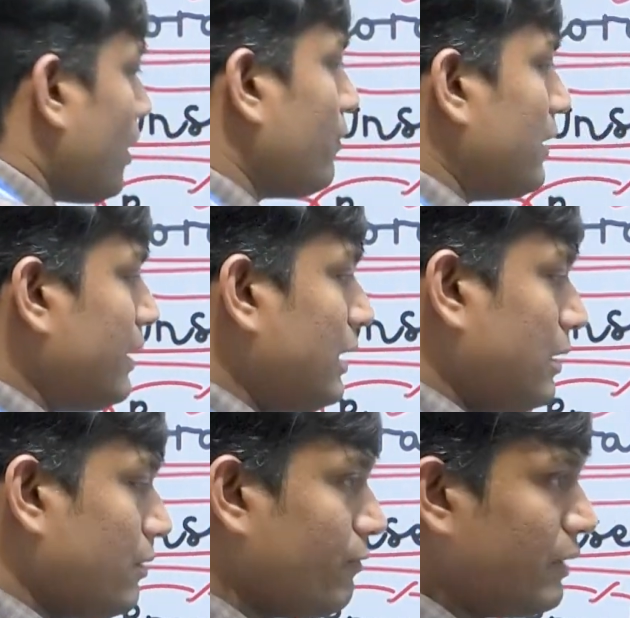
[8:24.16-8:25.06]
Now, when
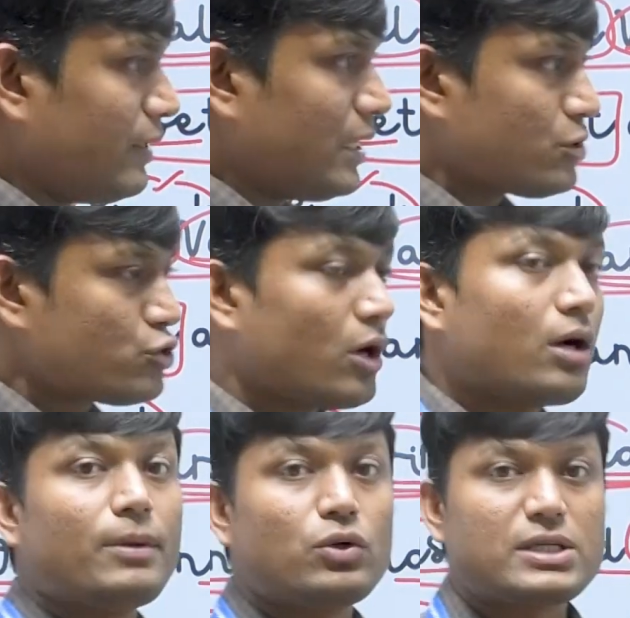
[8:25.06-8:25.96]
we talk
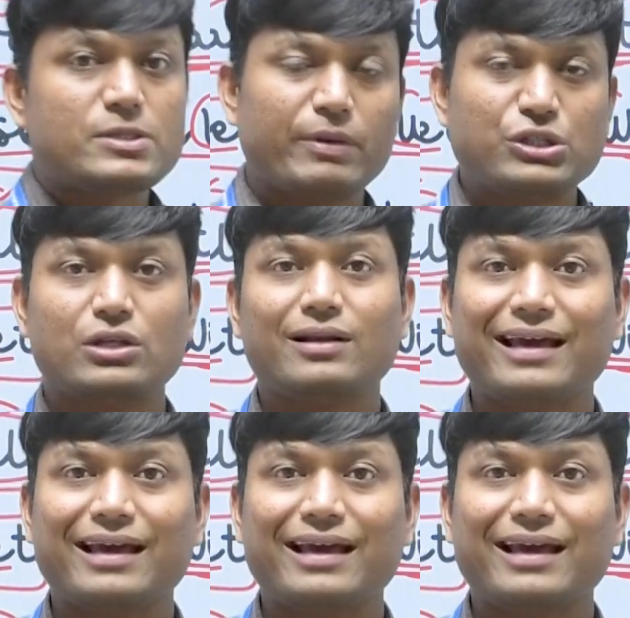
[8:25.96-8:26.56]
about the spatial